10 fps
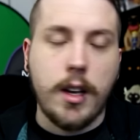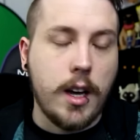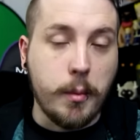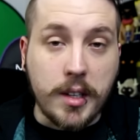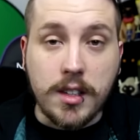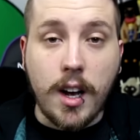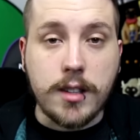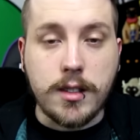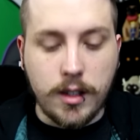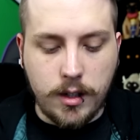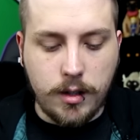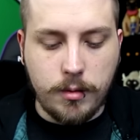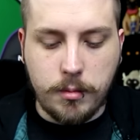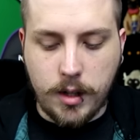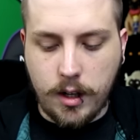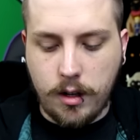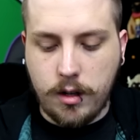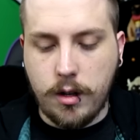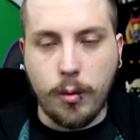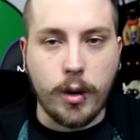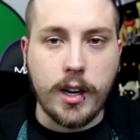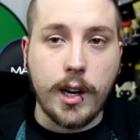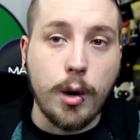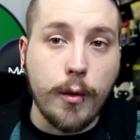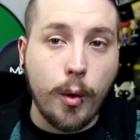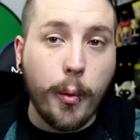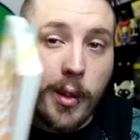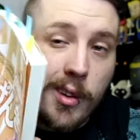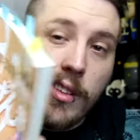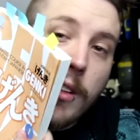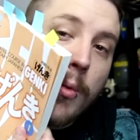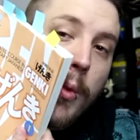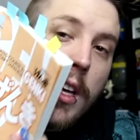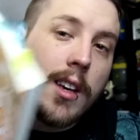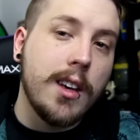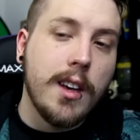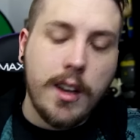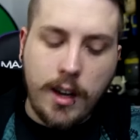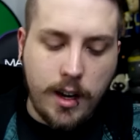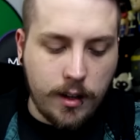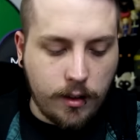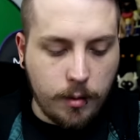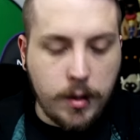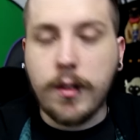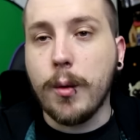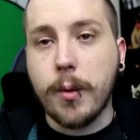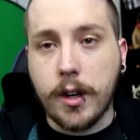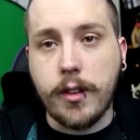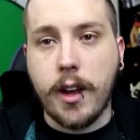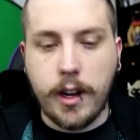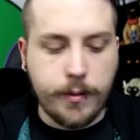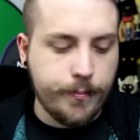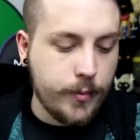I'm exhausted, but we're gonna go over what we learned this week and it's gonna be super exciting.